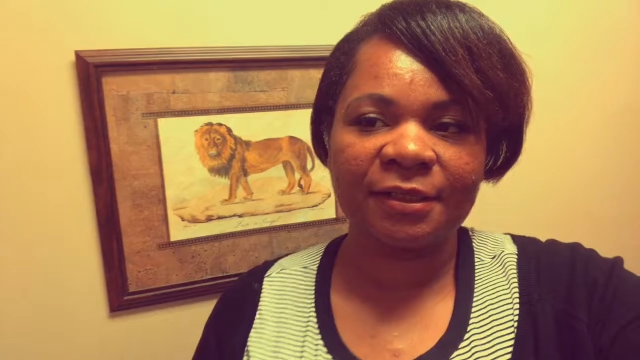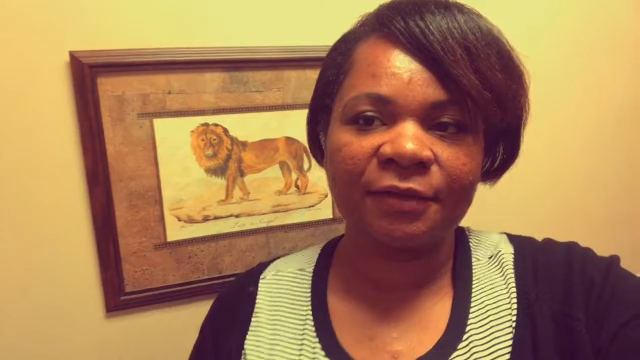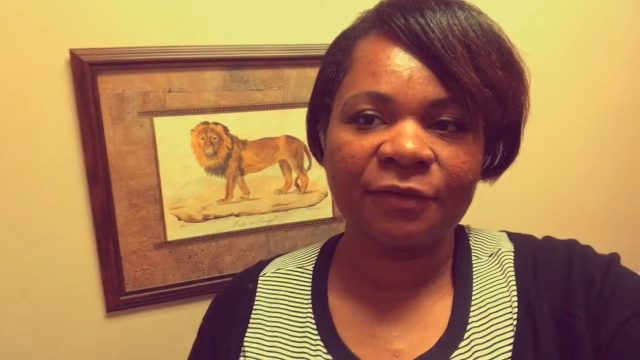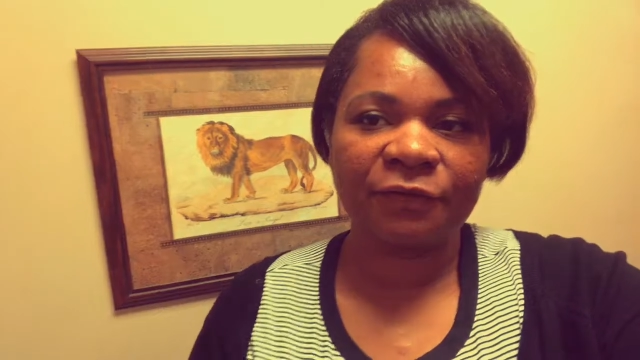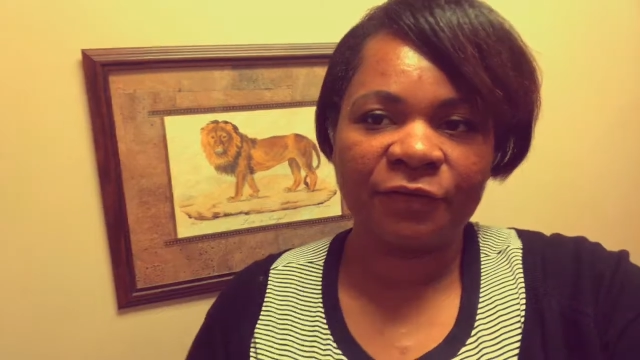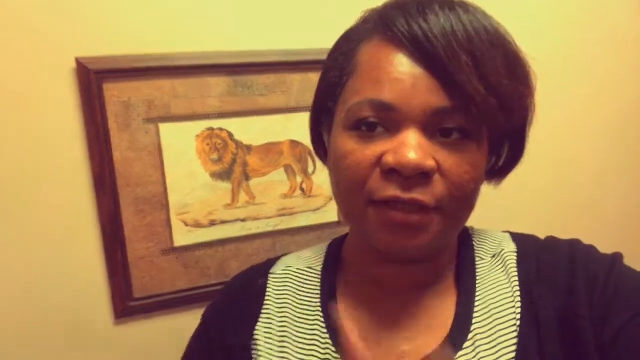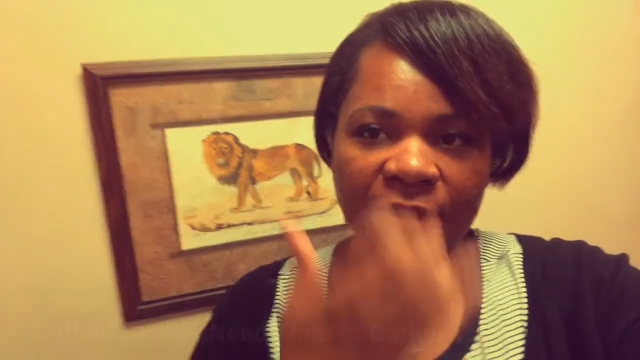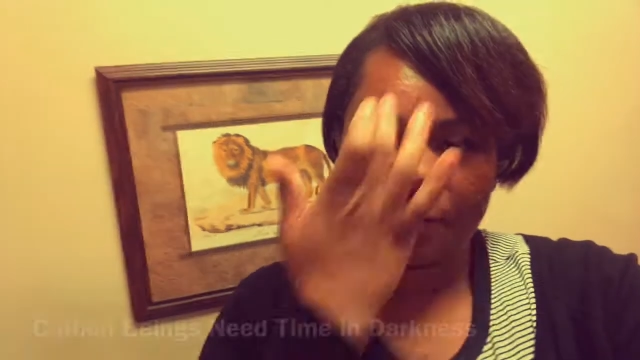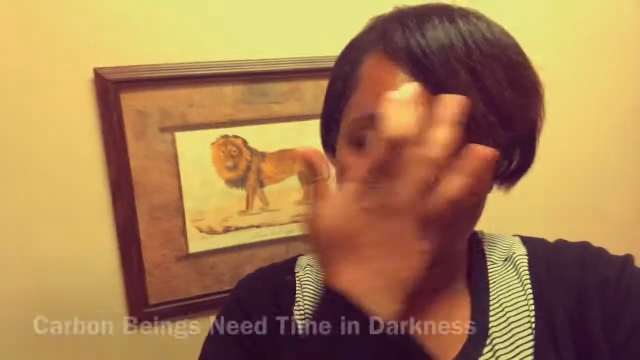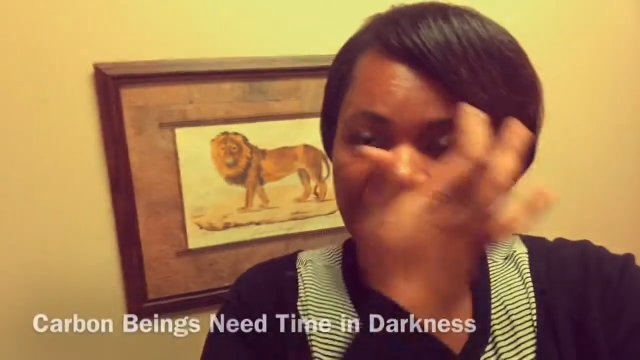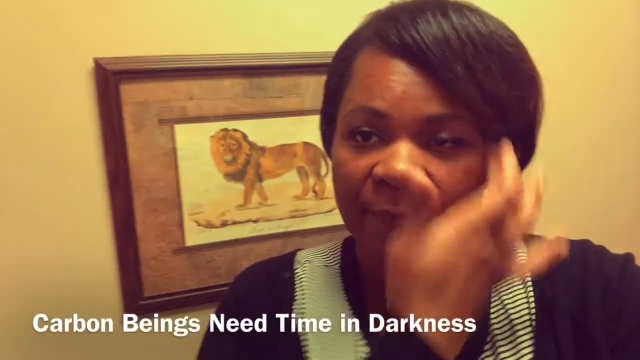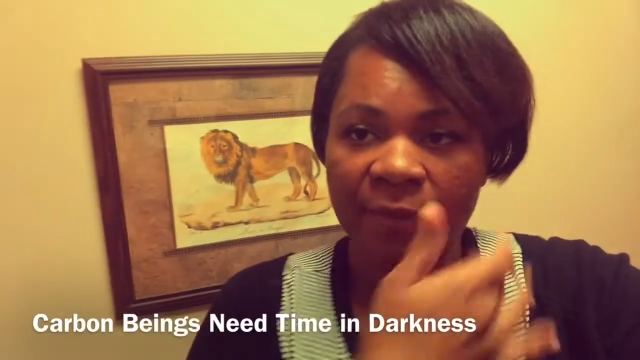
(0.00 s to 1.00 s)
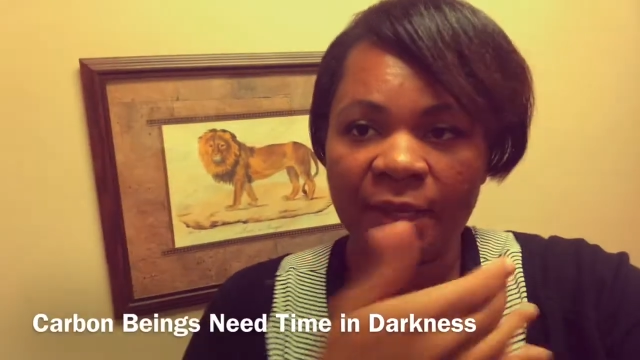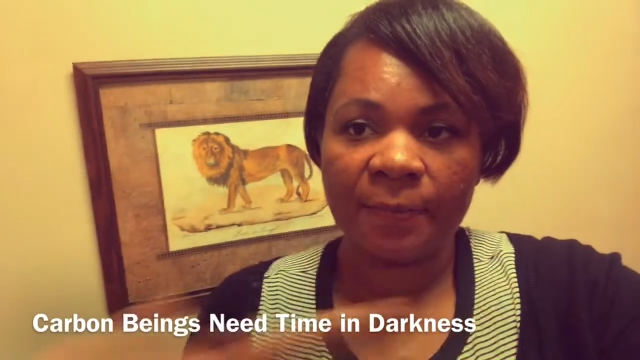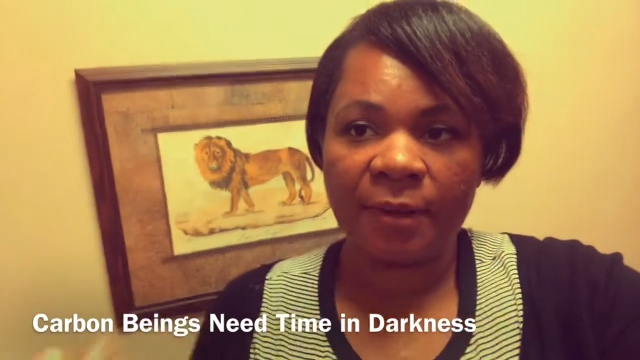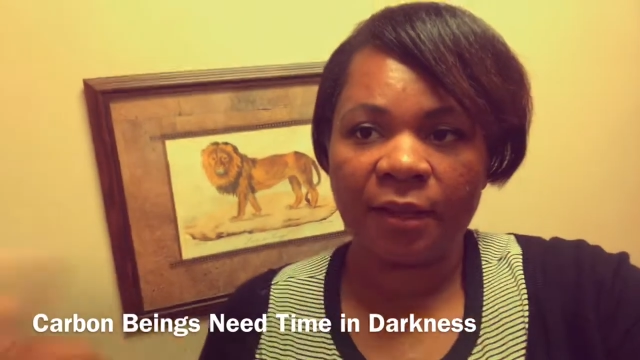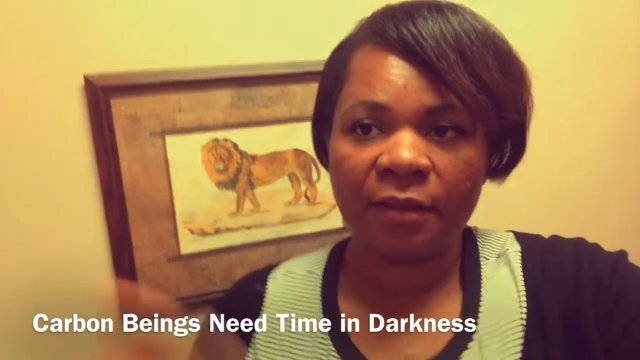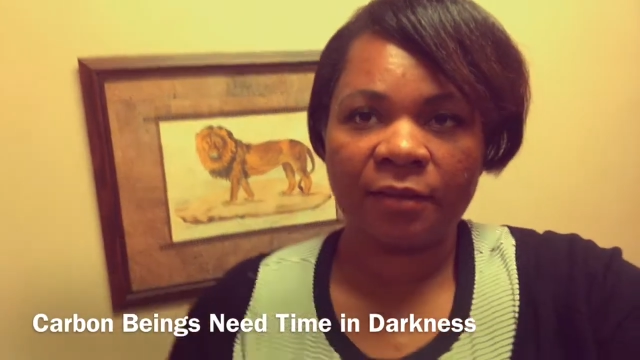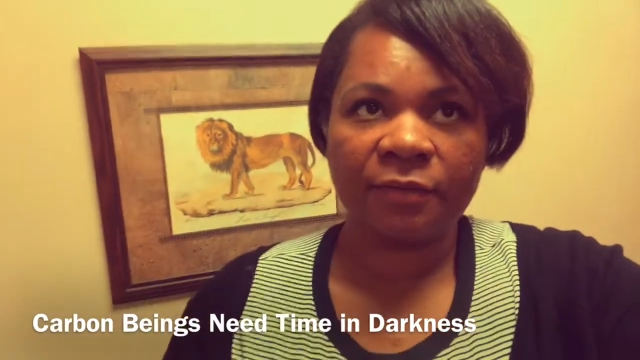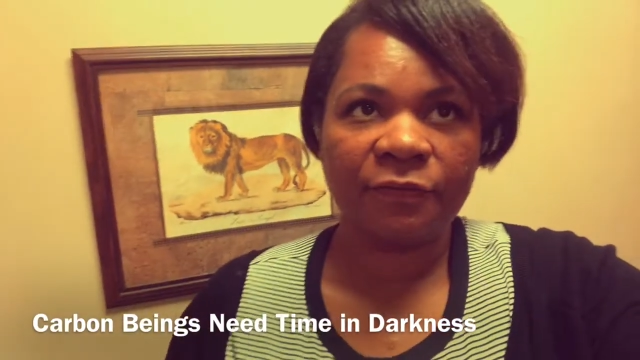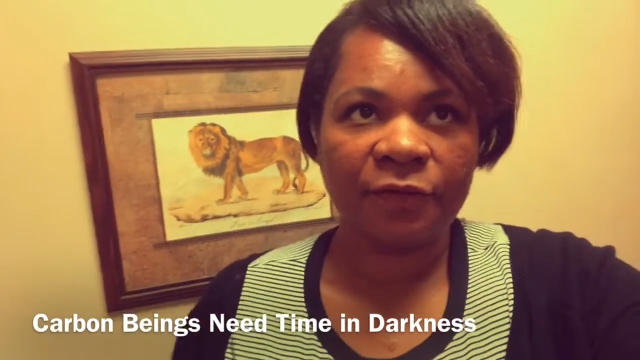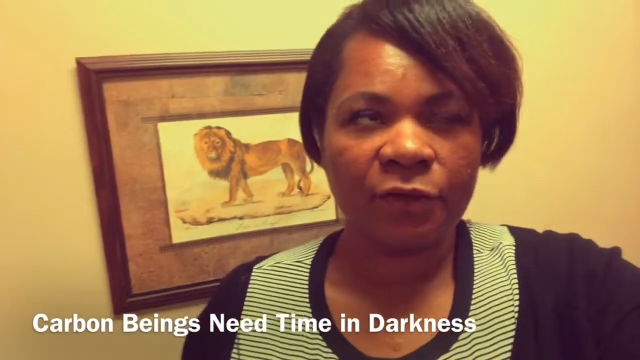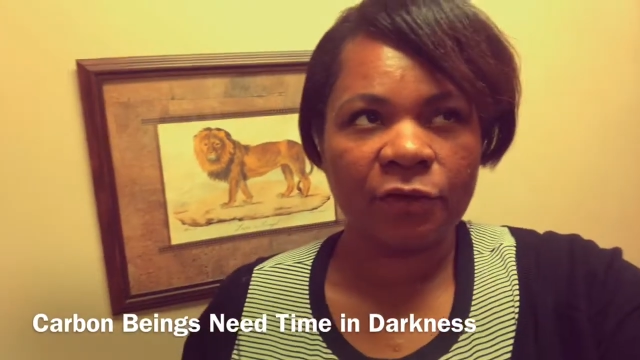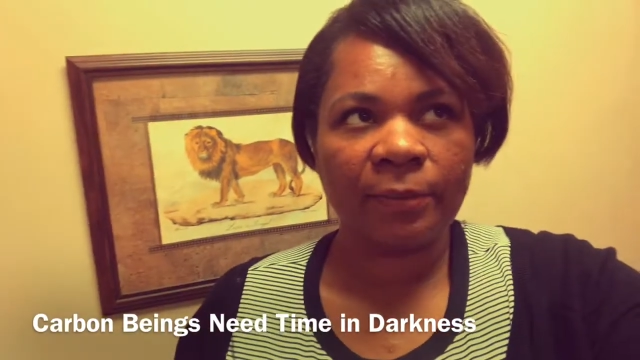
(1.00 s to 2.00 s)
a video I made, my
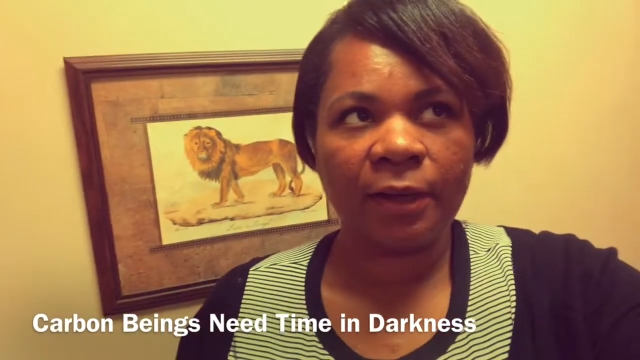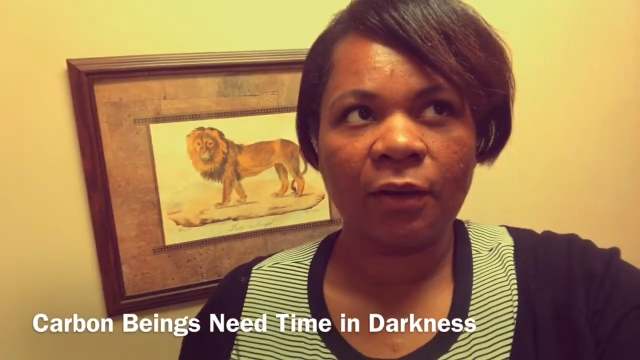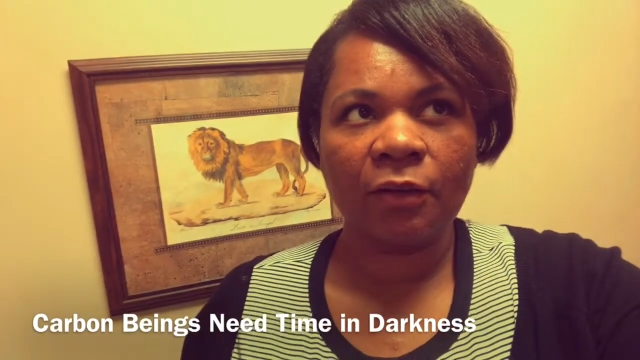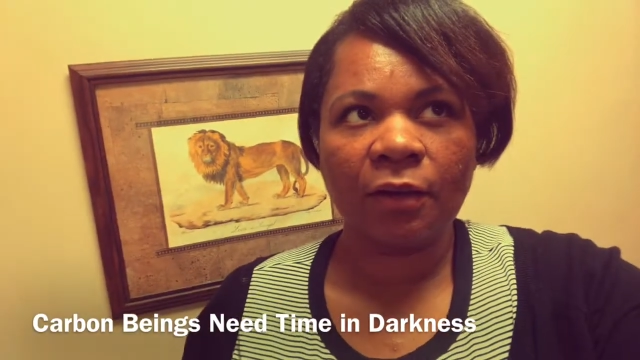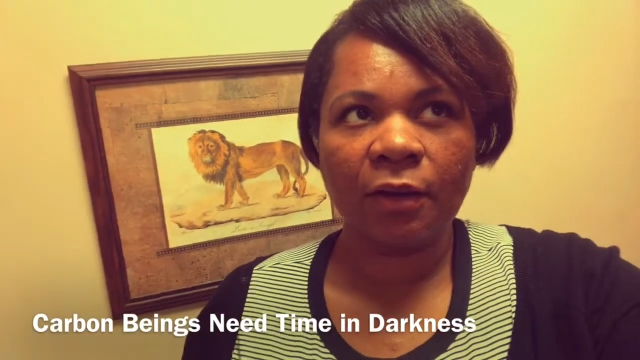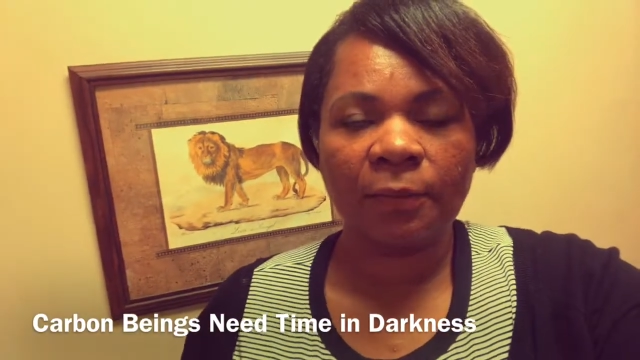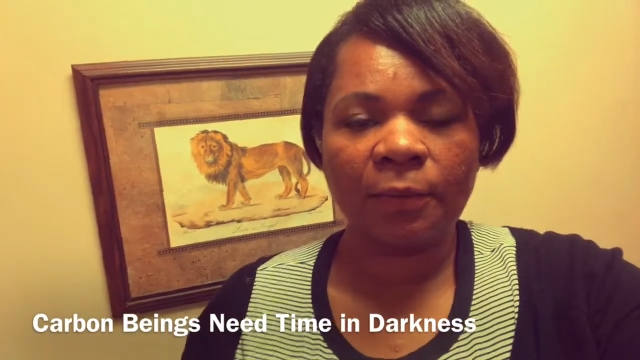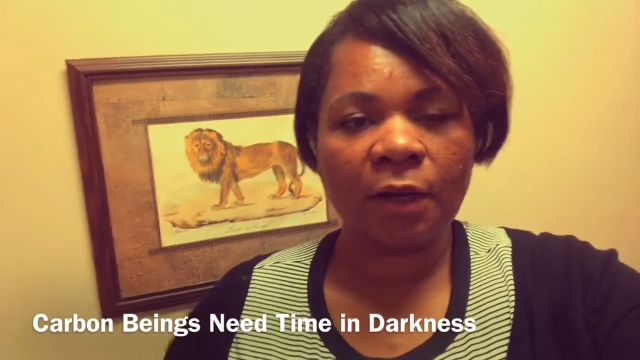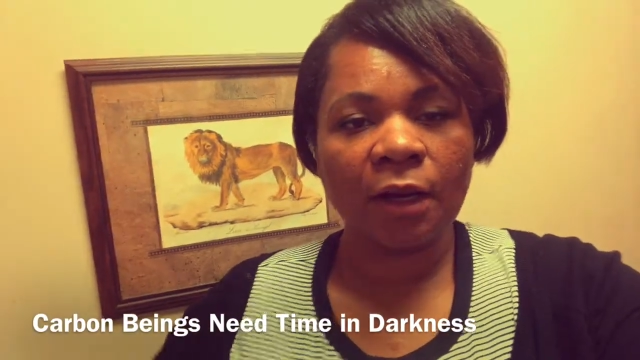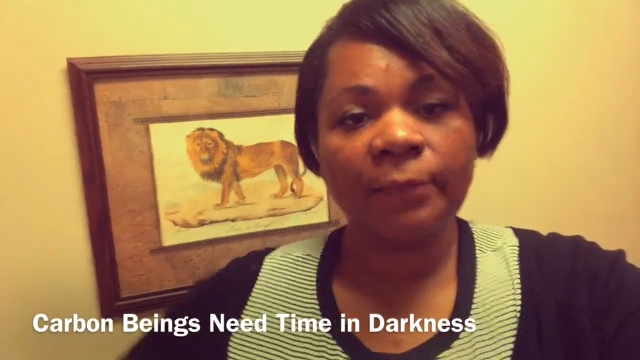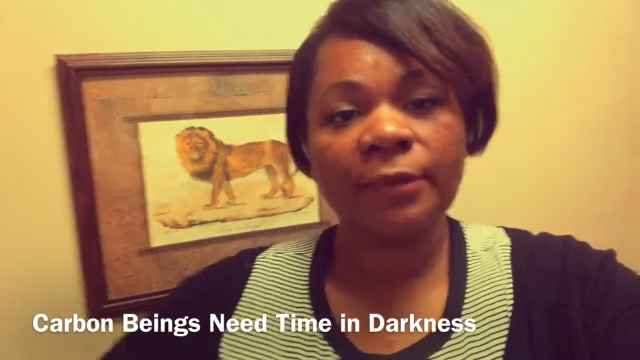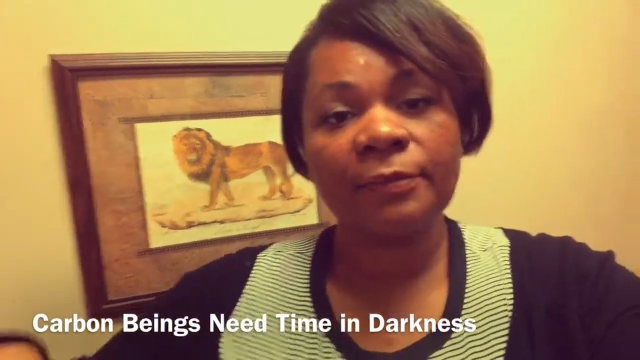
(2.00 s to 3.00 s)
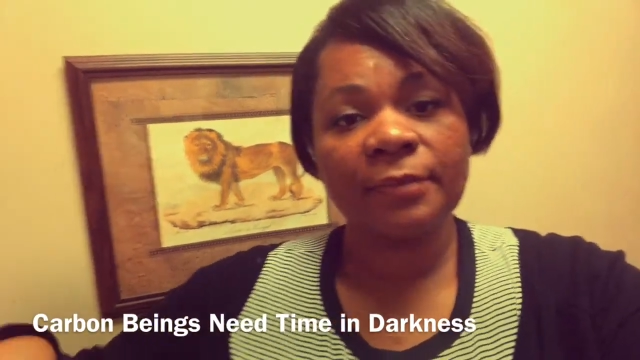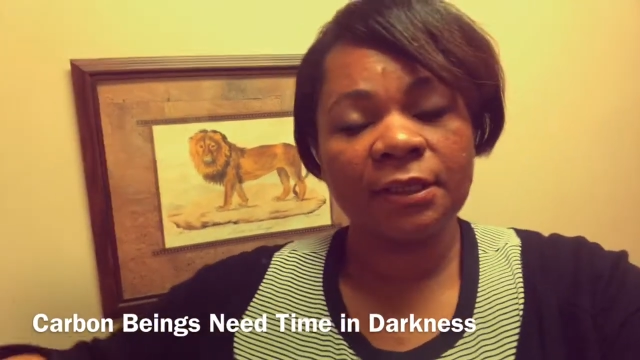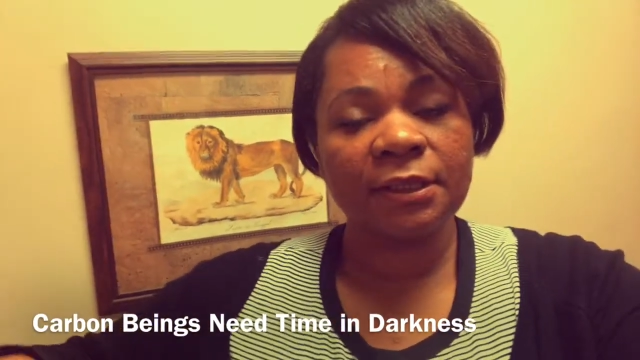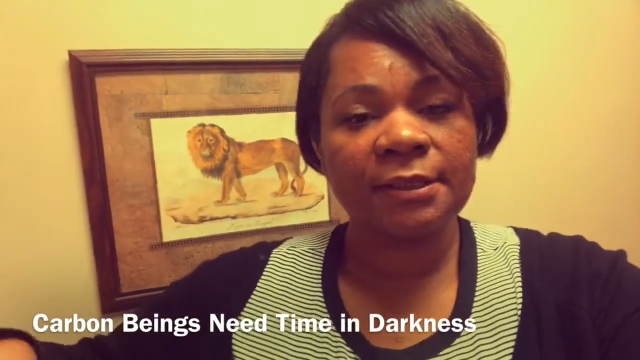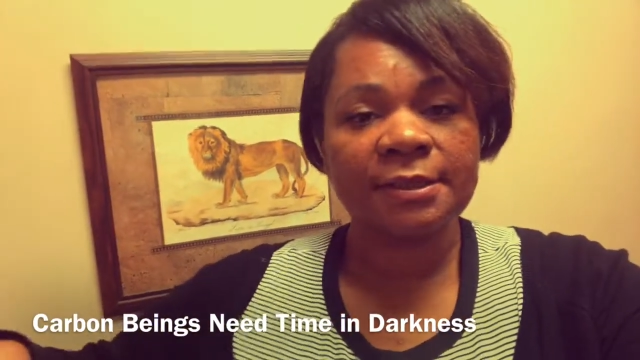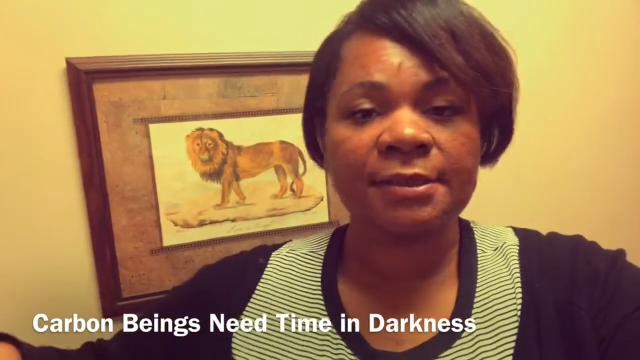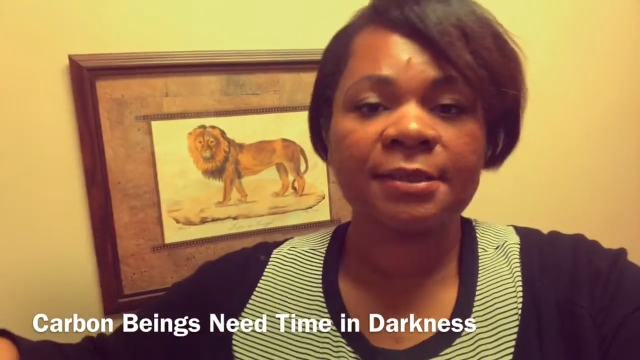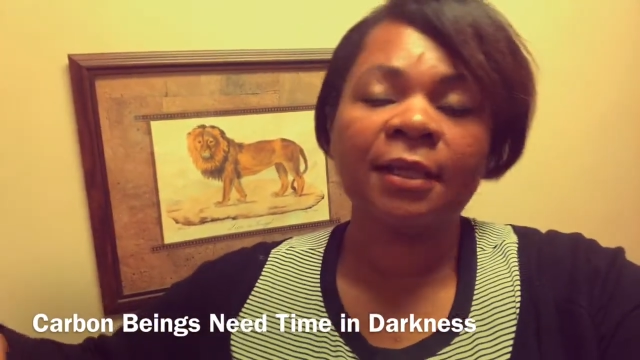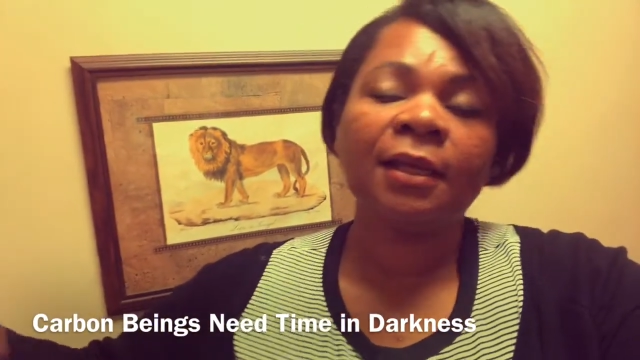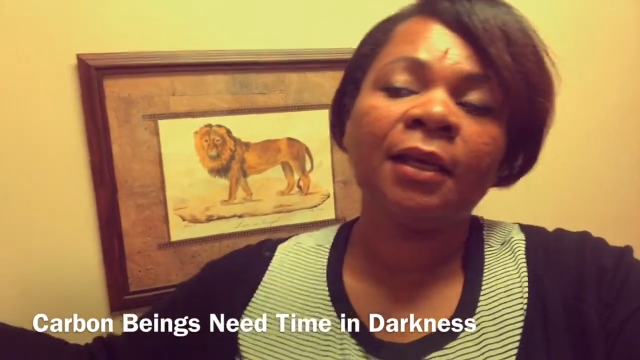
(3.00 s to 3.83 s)
video about carbon beings